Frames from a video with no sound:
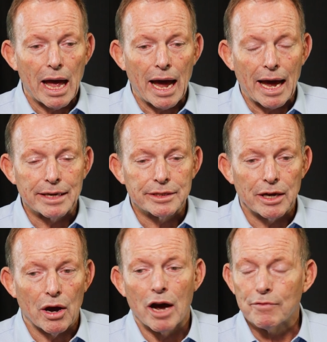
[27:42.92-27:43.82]
And
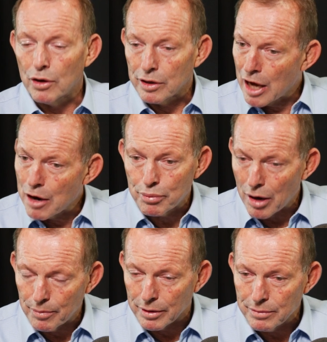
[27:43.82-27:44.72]
I've got no
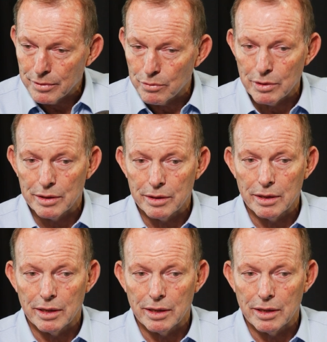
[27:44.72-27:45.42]
problem with